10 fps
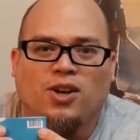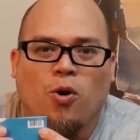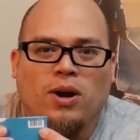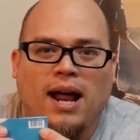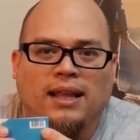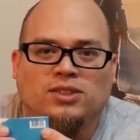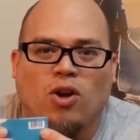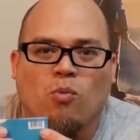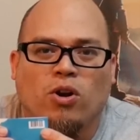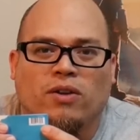code on it, so
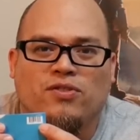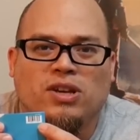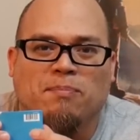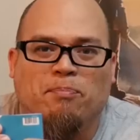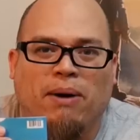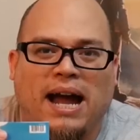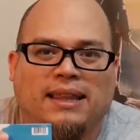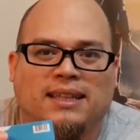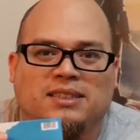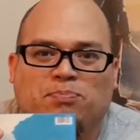I wonder if you can buy
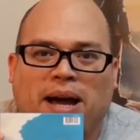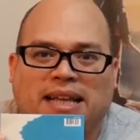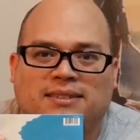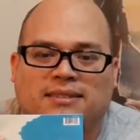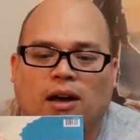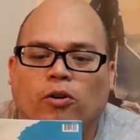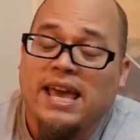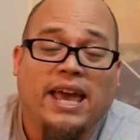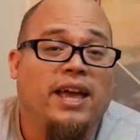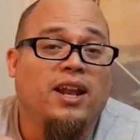this by itself.
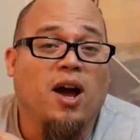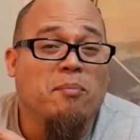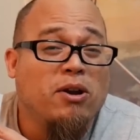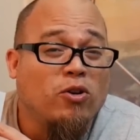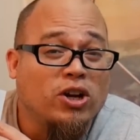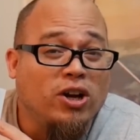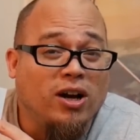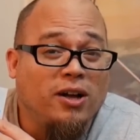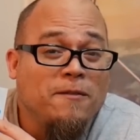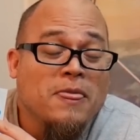In
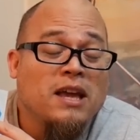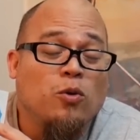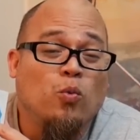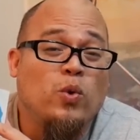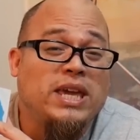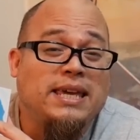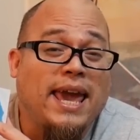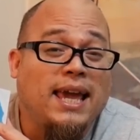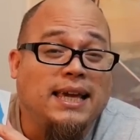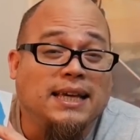America, we
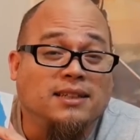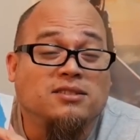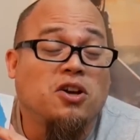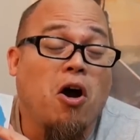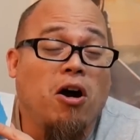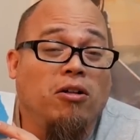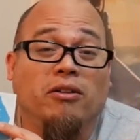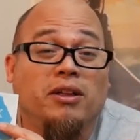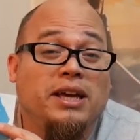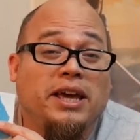Yankees
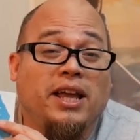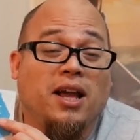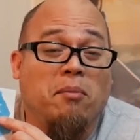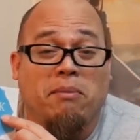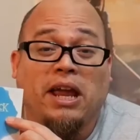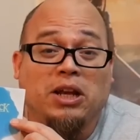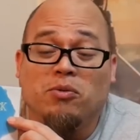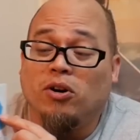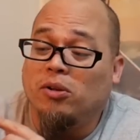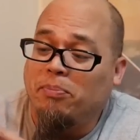call it a
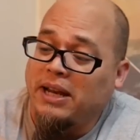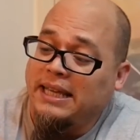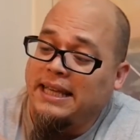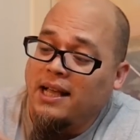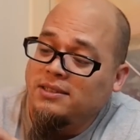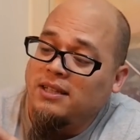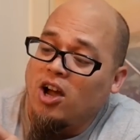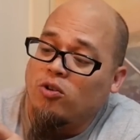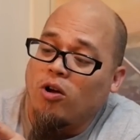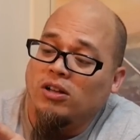manual, but I guess
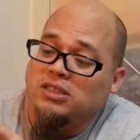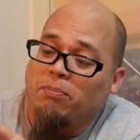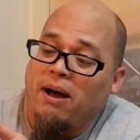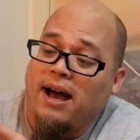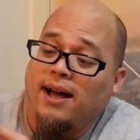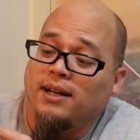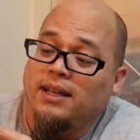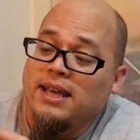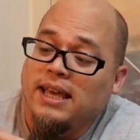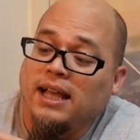across the
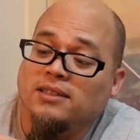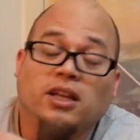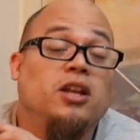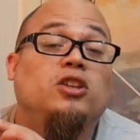pond, it's an